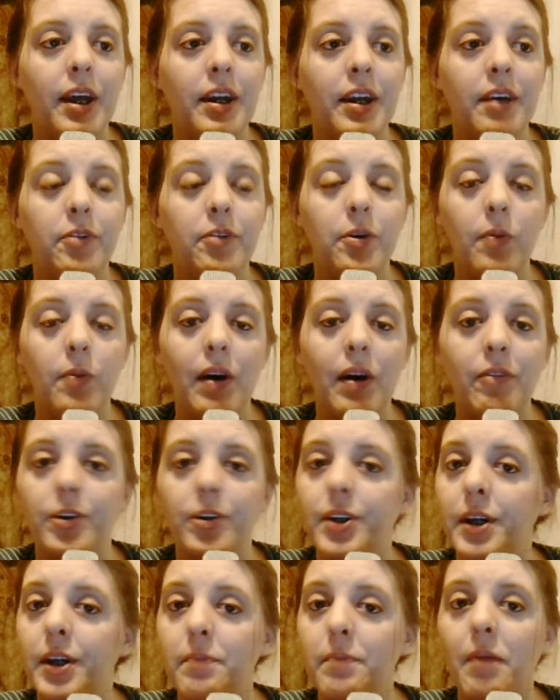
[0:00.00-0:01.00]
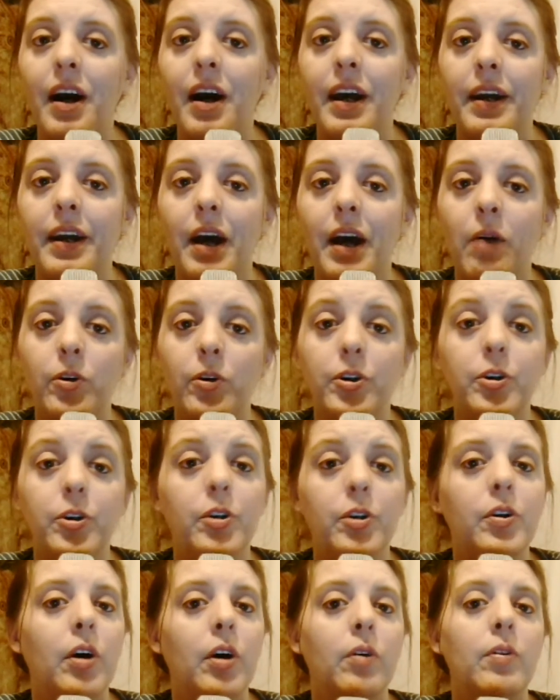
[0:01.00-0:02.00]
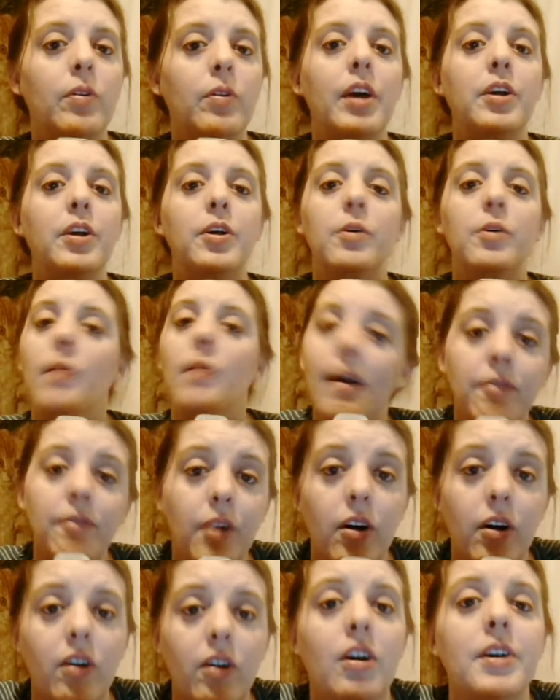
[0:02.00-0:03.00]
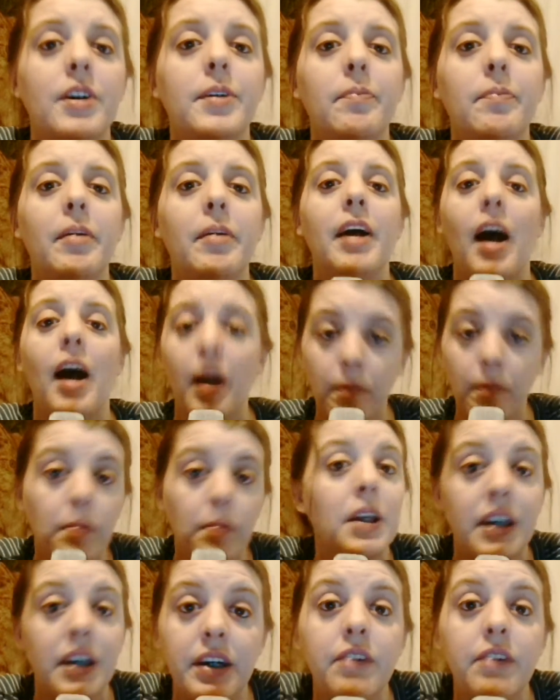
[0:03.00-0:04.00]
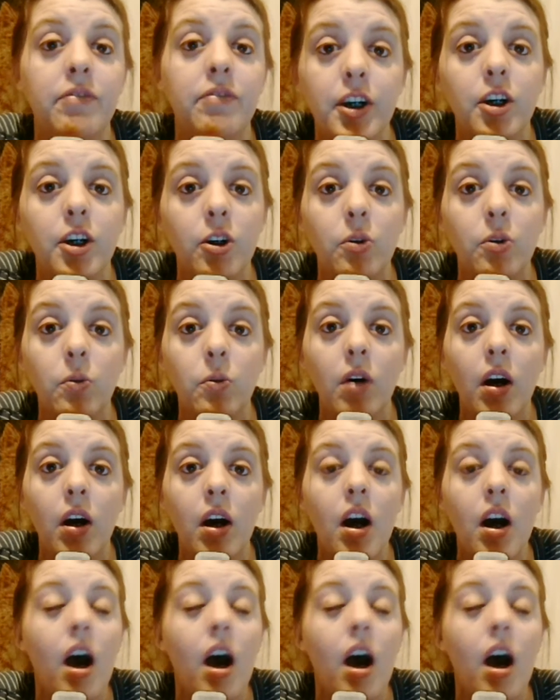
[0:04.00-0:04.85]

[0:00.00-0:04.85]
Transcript: and if you ever see mine, I want you to know that you have not lost me. I believe you.